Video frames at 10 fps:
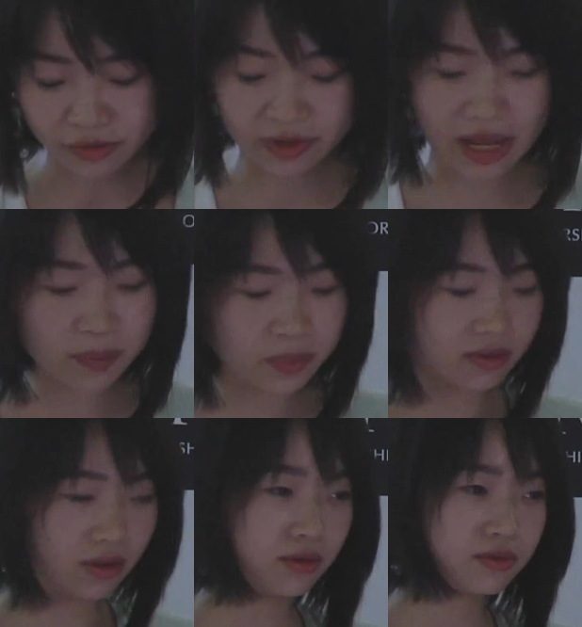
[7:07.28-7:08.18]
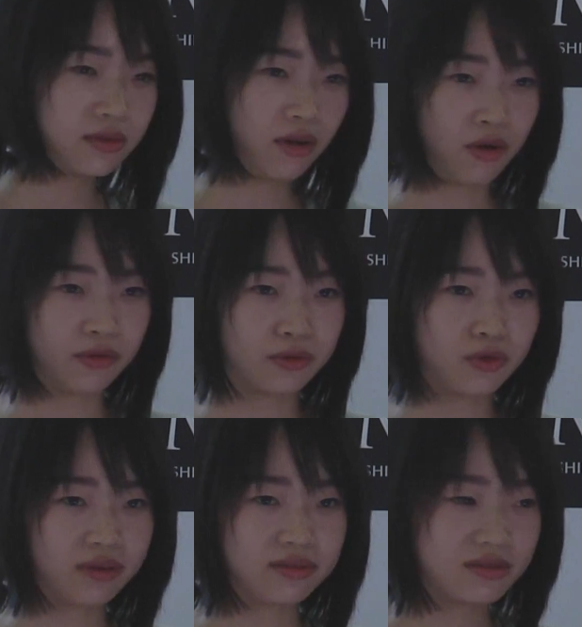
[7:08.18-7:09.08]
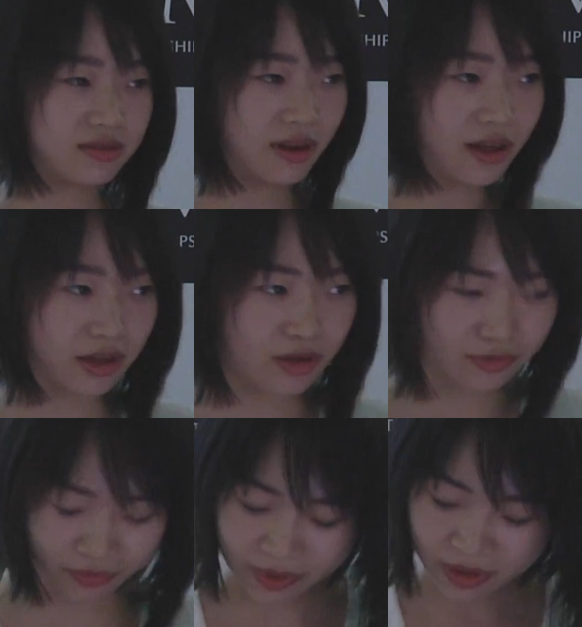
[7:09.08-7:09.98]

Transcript: different episodes of the Zhuangzi's life,